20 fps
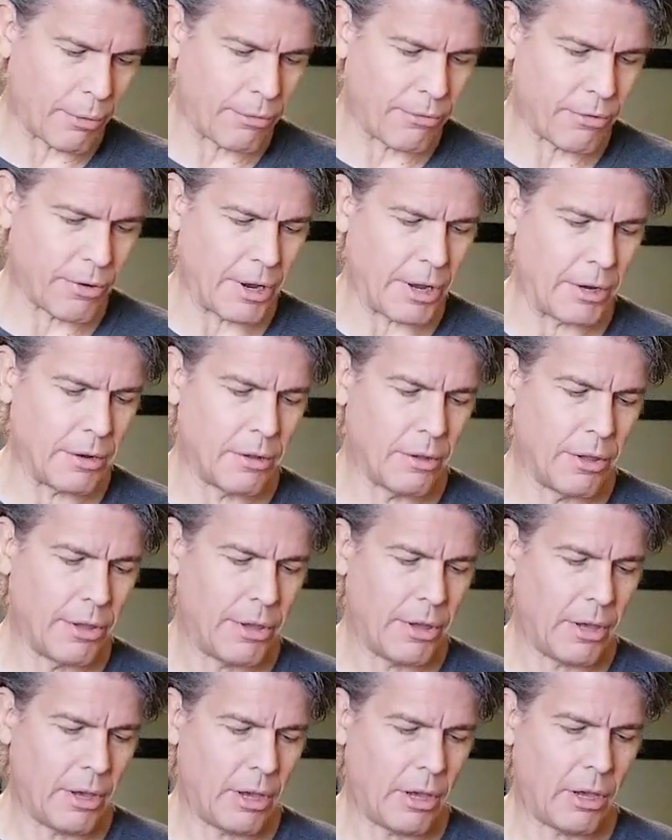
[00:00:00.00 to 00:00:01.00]
Freight
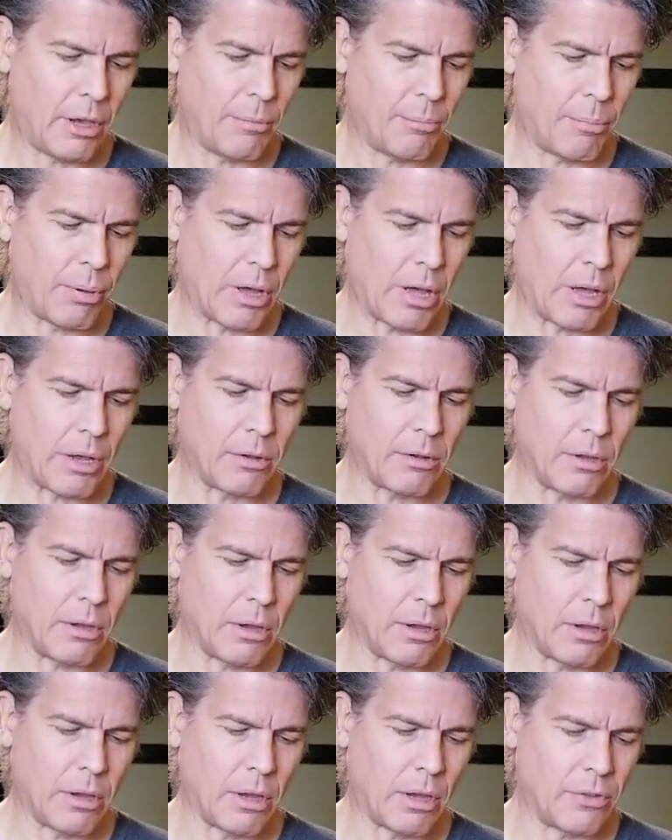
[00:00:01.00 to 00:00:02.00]
and bought
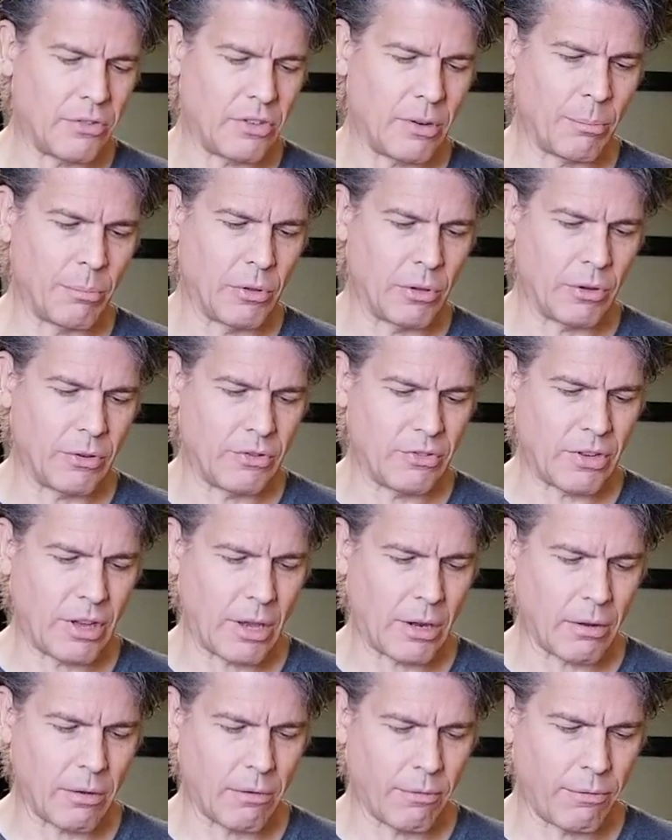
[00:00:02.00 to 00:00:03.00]
a similar
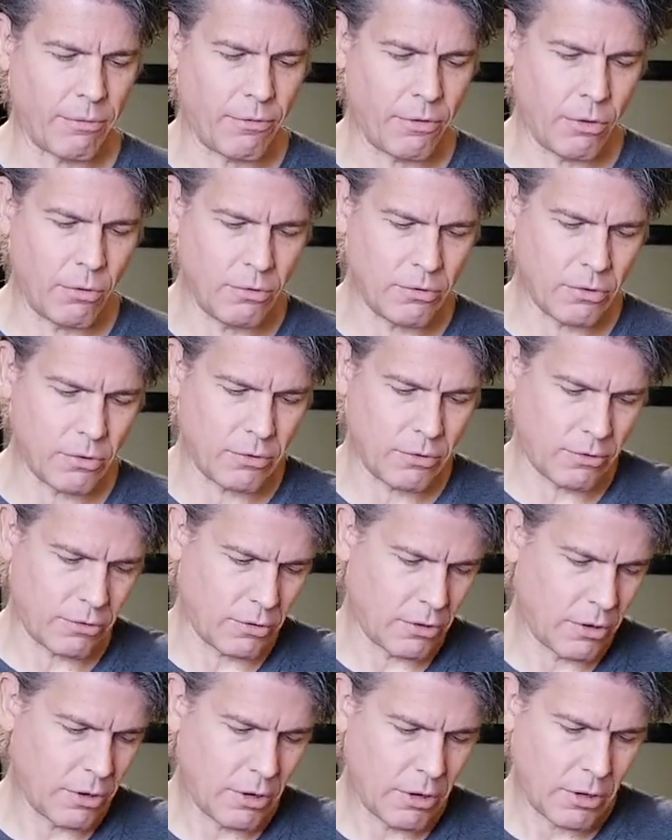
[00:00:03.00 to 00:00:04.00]
set of fuses
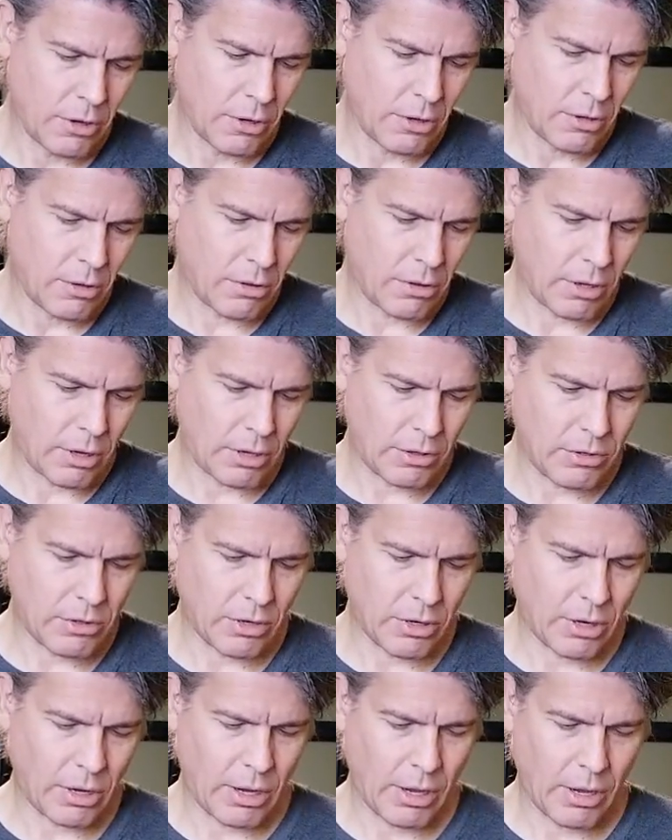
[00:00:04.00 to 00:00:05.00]
that
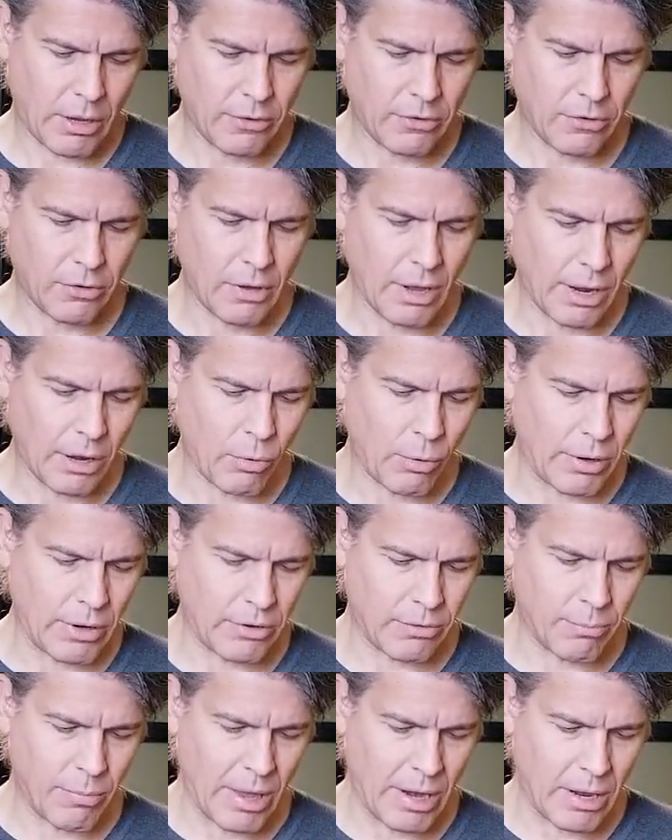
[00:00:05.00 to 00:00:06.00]
has not quite
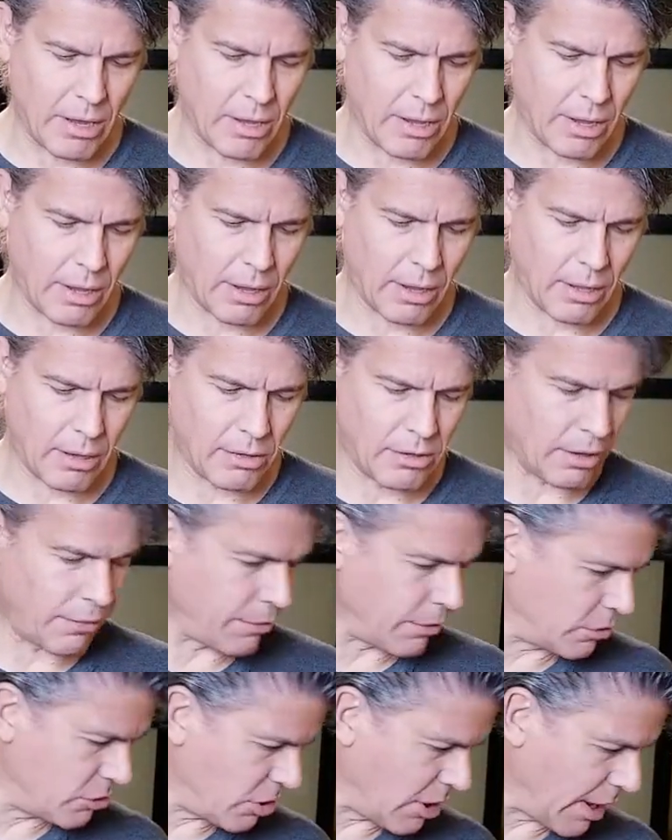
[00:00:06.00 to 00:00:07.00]
as many
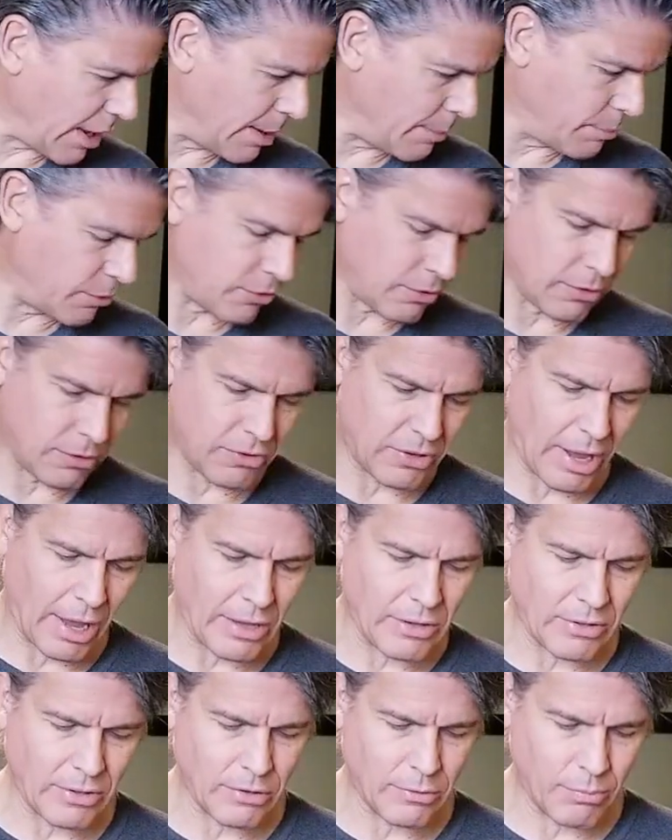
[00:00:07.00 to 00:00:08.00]
different types or
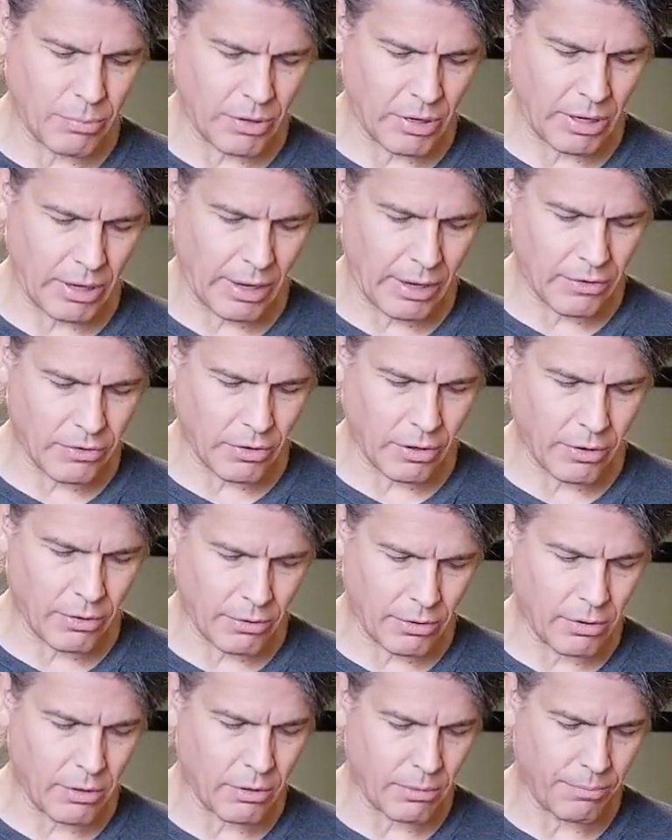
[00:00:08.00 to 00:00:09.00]
sizes, but it has
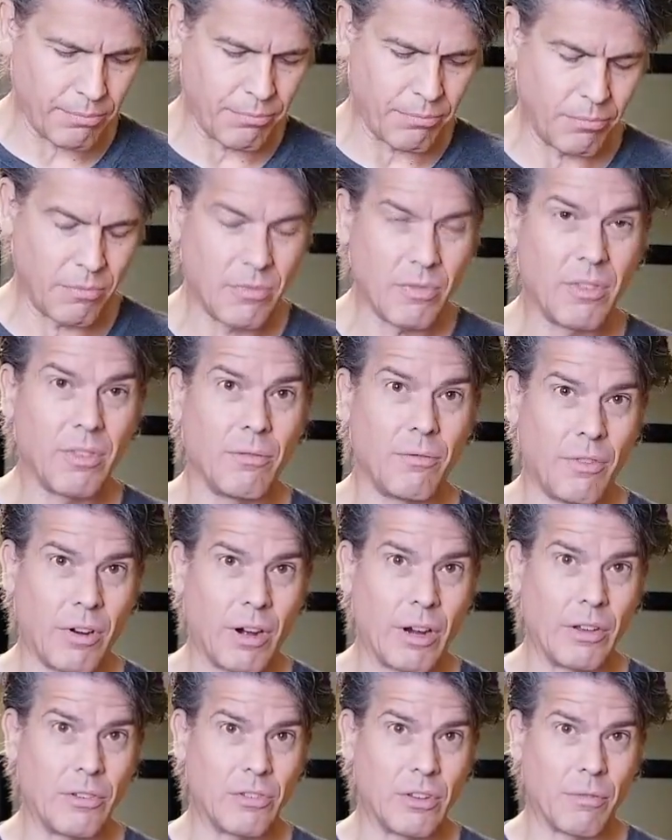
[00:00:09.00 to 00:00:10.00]
all, you know,
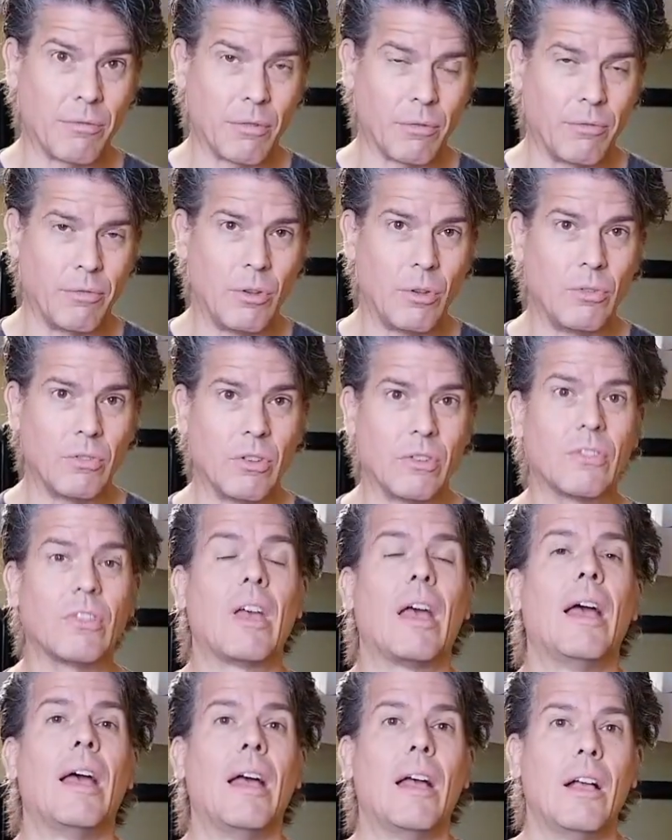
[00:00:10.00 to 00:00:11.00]
various different fuses.
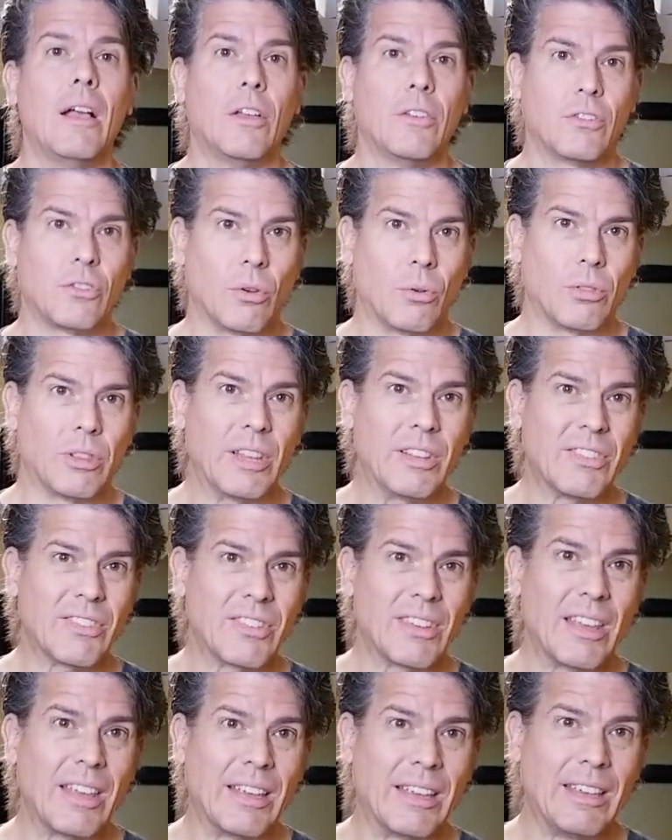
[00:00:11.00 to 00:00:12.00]
So let's
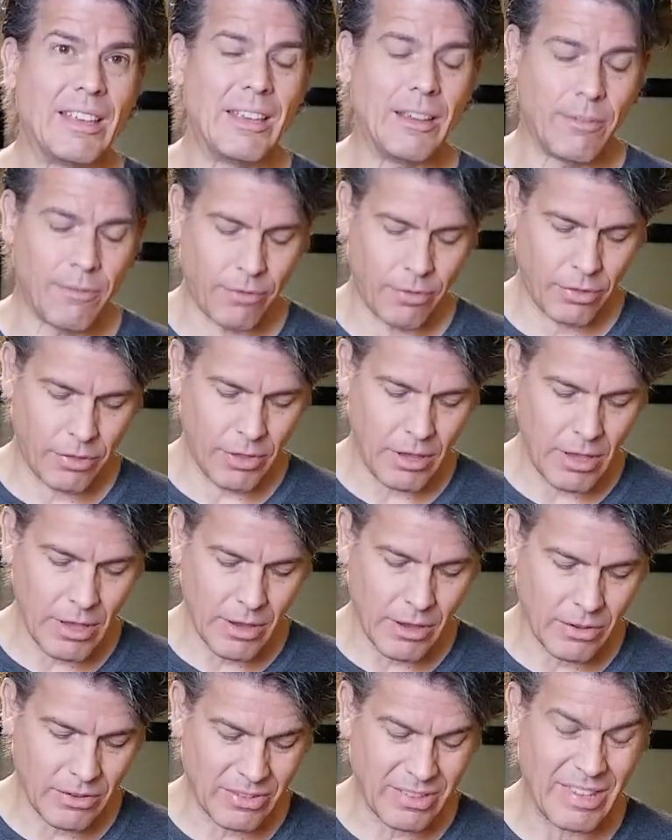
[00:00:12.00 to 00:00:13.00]
give
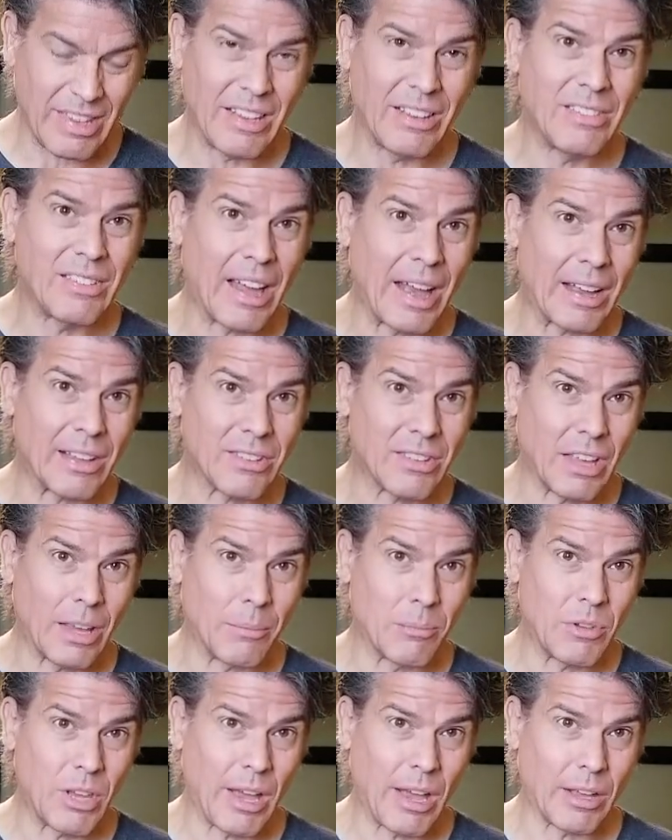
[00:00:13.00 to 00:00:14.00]
these the exact
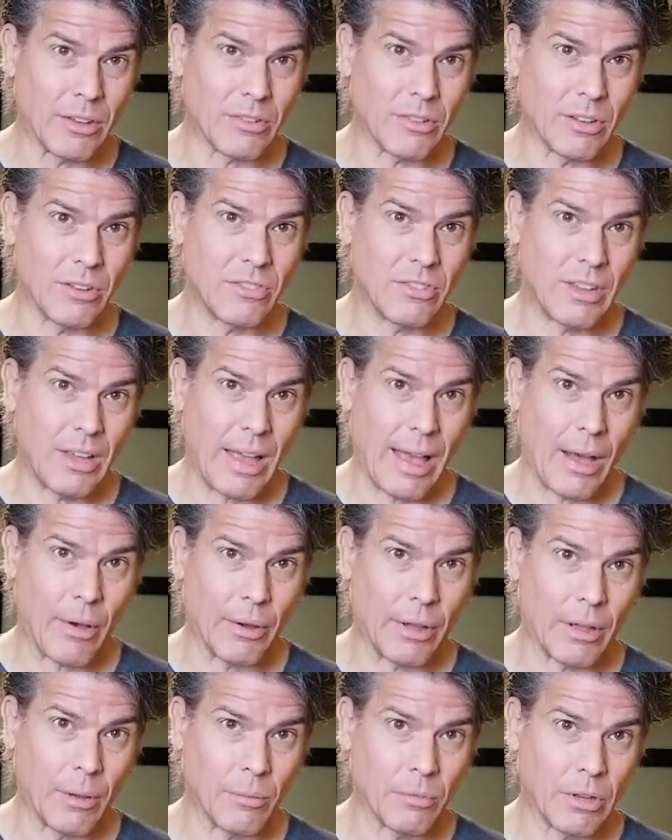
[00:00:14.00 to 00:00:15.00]
same test and see how
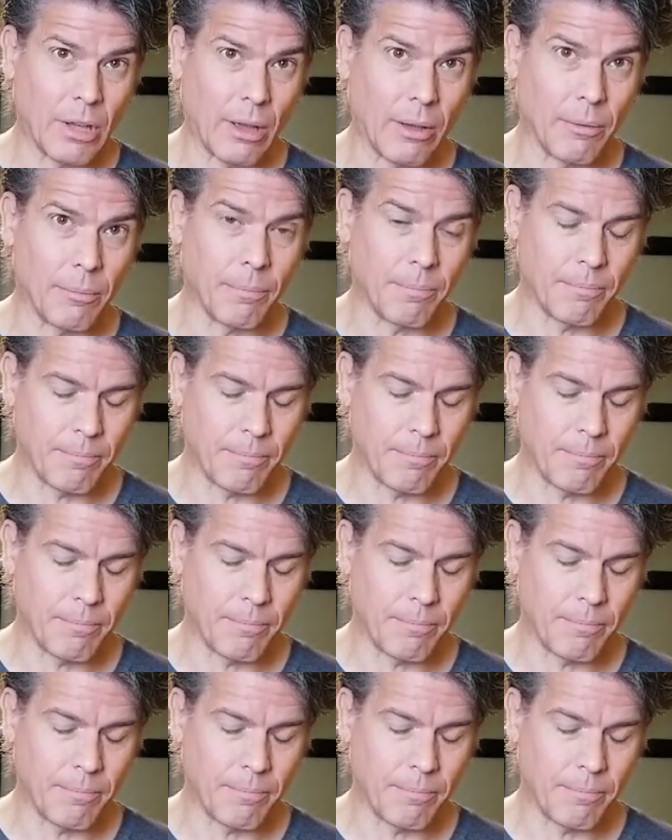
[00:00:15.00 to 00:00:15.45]
it comes out.